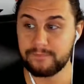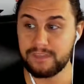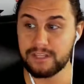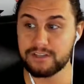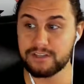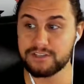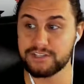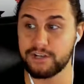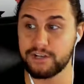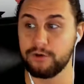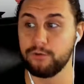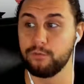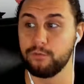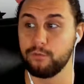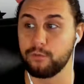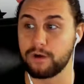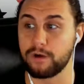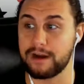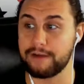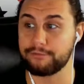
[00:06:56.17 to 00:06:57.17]
So
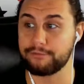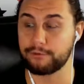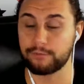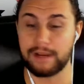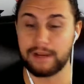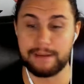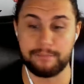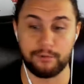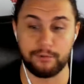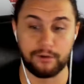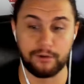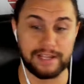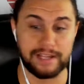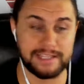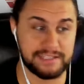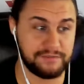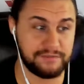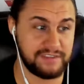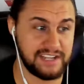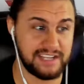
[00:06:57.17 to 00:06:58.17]
wherever Ray Borg
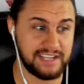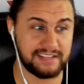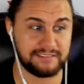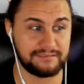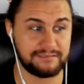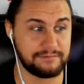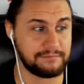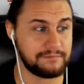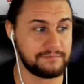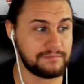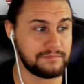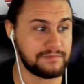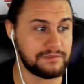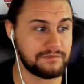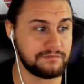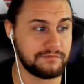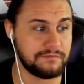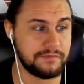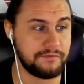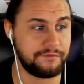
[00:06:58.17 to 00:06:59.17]
ends, if he
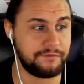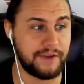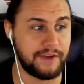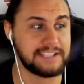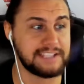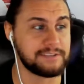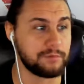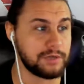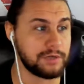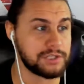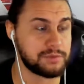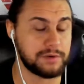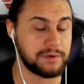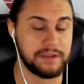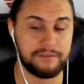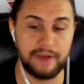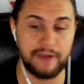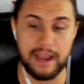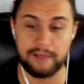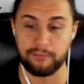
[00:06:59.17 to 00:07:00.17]
fights at
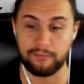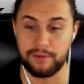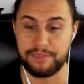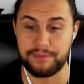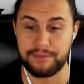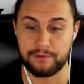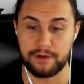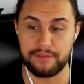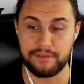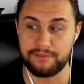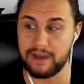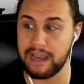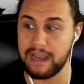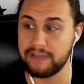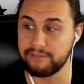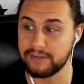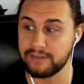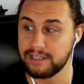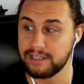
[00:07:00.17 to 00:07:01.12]
125, 135,